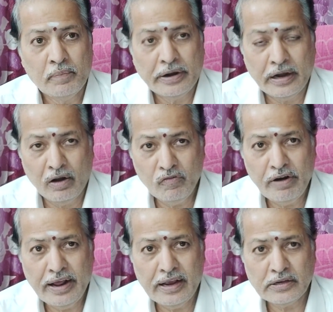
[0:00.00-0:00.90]
But
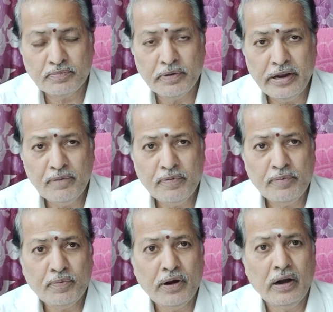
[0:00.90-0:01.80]
nowadays, many
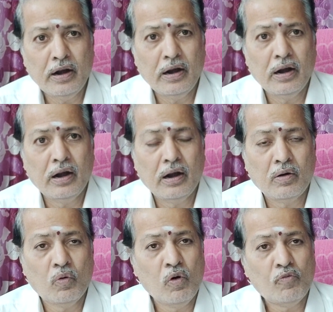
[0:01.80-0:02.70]
people
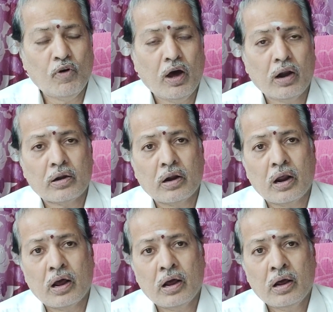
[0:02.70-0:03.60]
go for
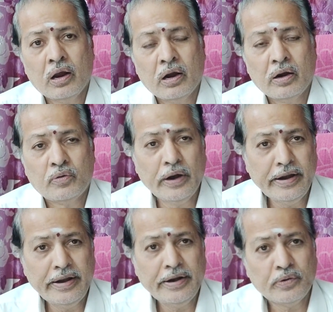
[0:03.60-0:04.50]

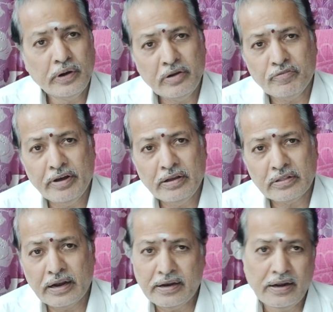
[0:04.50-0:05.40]
20, 25,
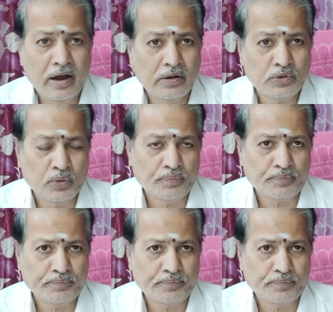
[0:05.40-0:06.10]
30 also.